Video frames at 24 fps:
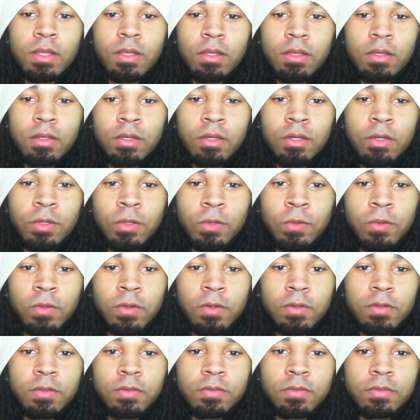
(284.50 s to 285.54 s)
Who?
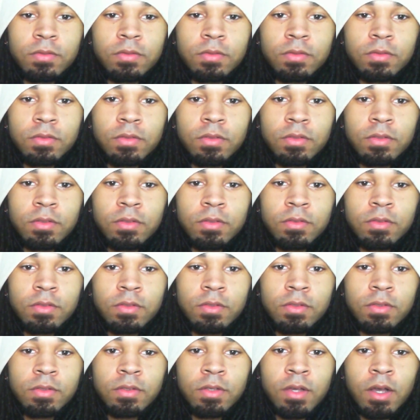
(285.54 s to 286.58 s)

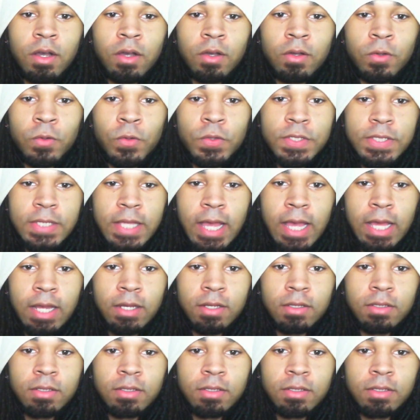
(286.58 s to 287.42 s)
Oh, who is that?